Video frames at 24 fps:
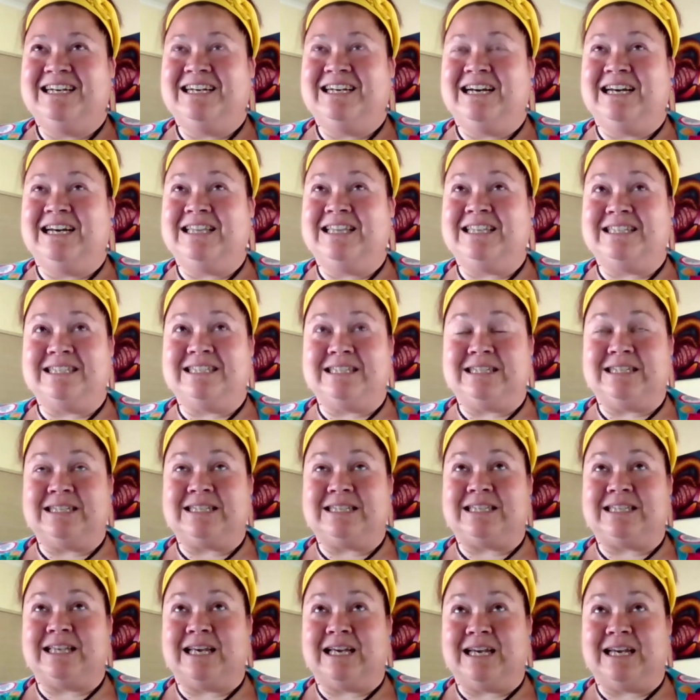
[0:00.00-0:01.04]
others are
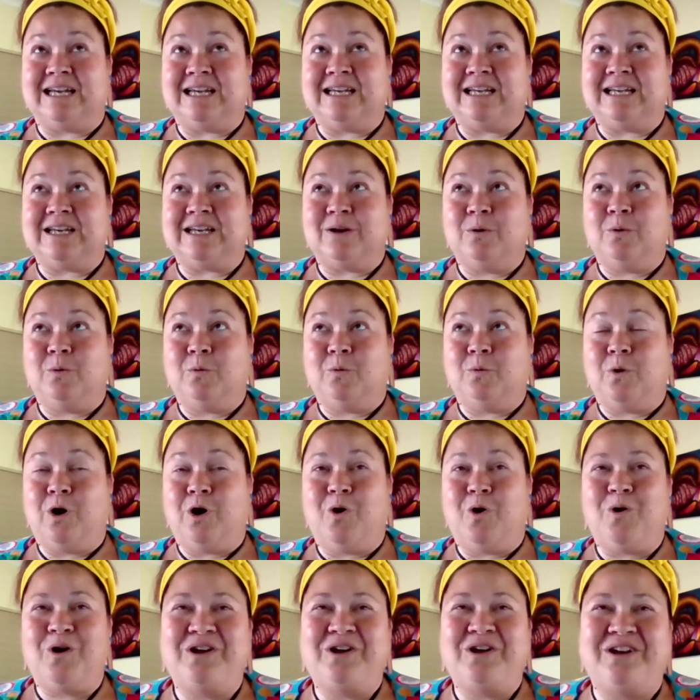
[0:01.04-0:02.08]
just like,
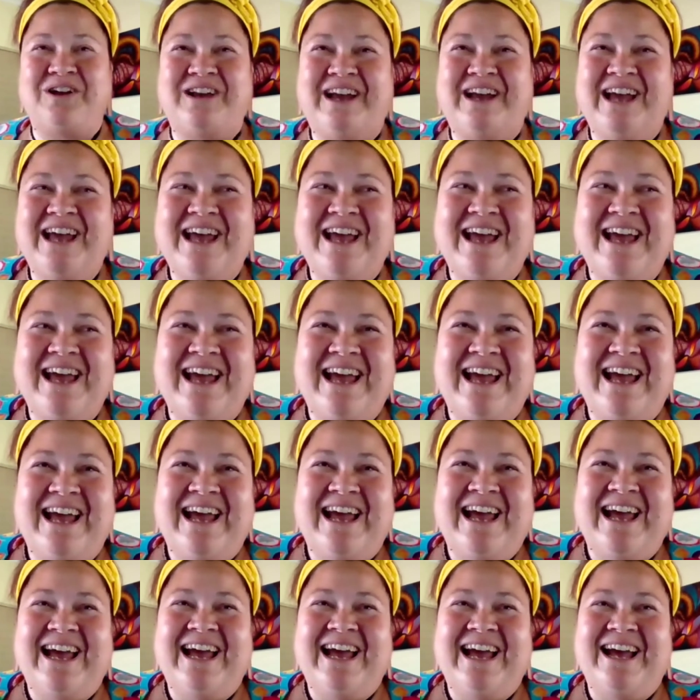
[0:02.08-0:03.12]
whoa.
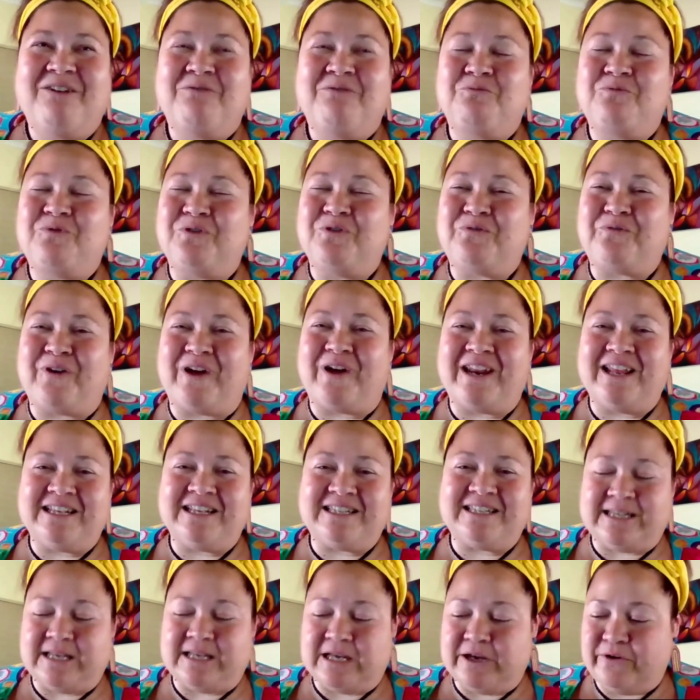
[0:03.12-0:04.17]
The
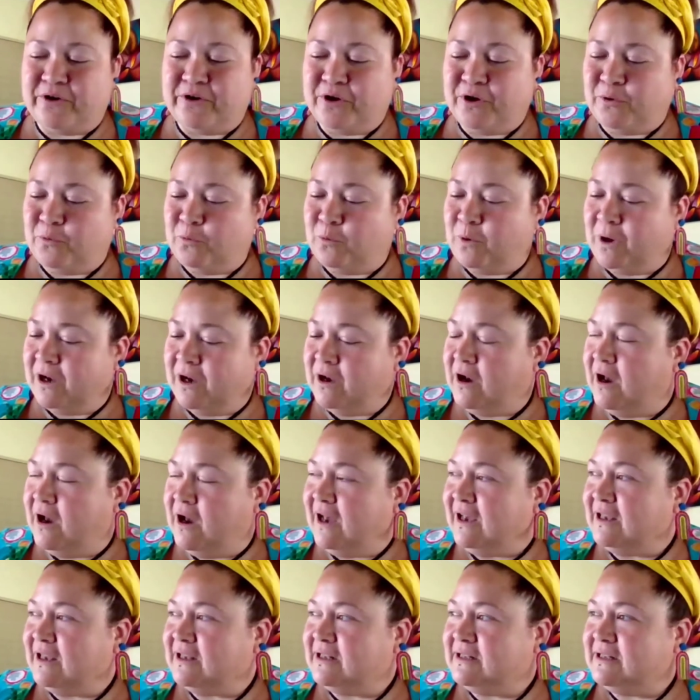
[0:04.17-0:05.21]
funniest thing I heard one
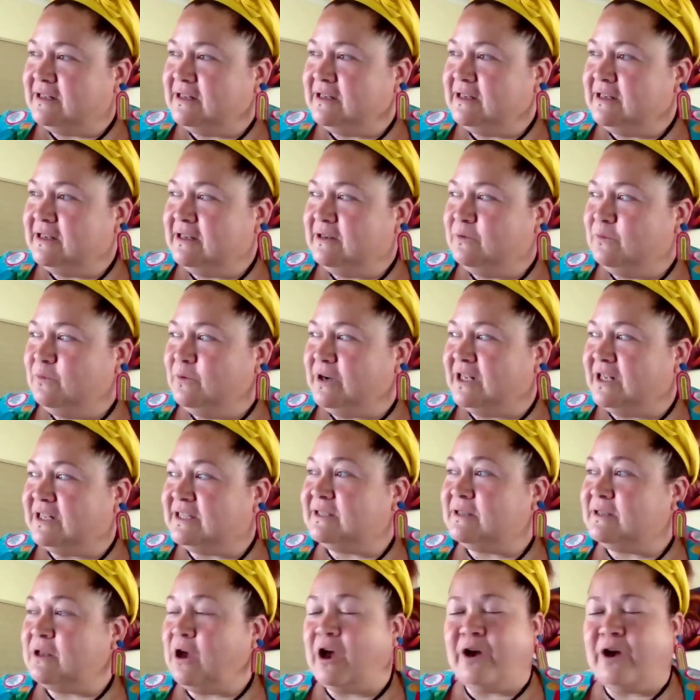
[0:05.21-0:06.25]
guy, when
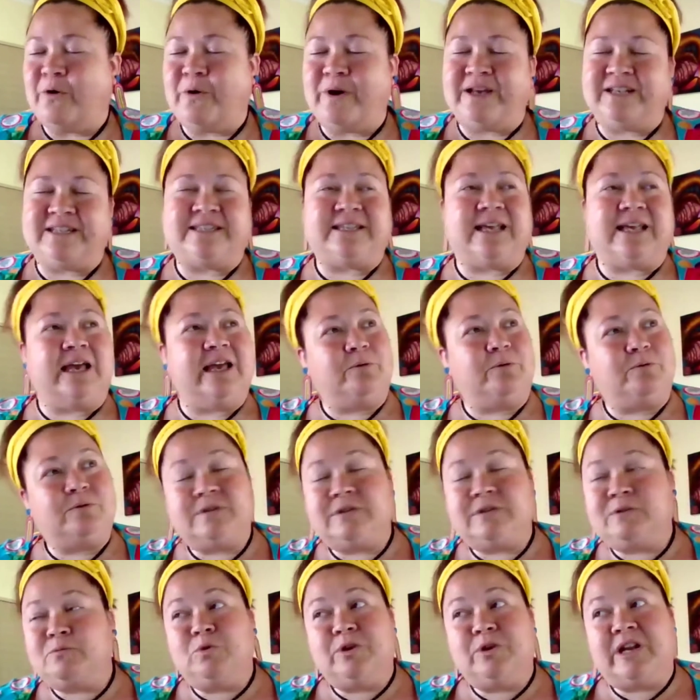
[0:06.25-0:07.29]
I always say,
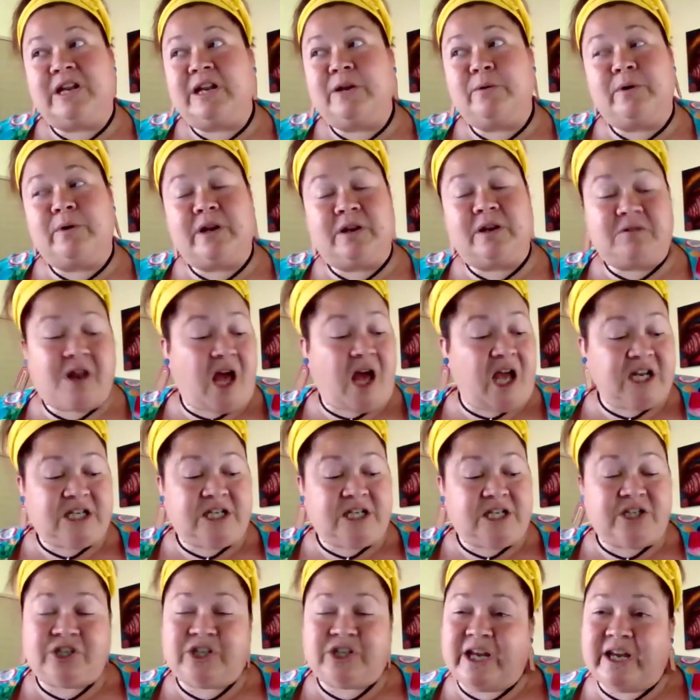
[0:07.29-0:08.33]
would anyone like
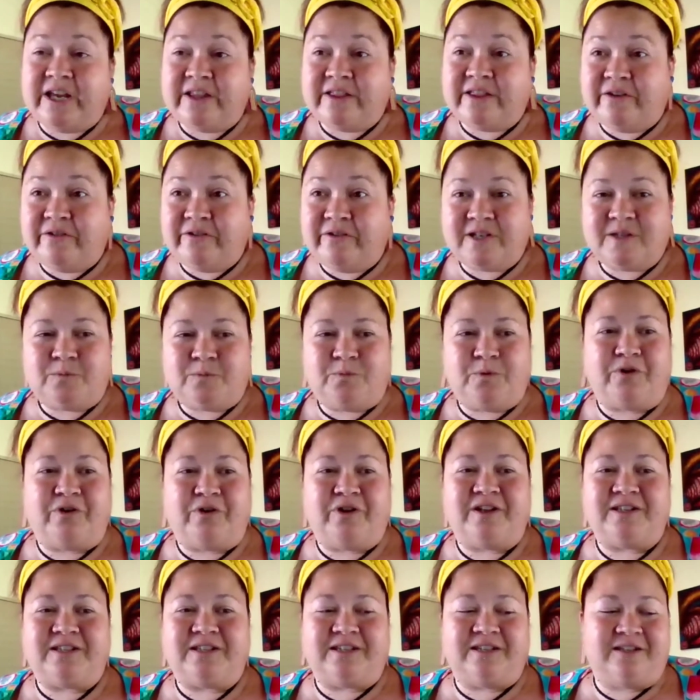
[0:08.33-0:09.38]
to share their
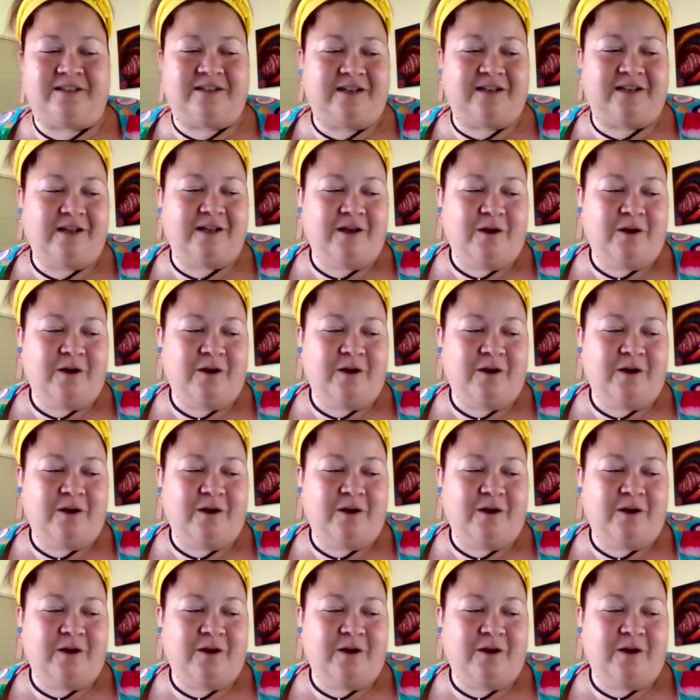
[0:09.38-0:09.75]
experience? And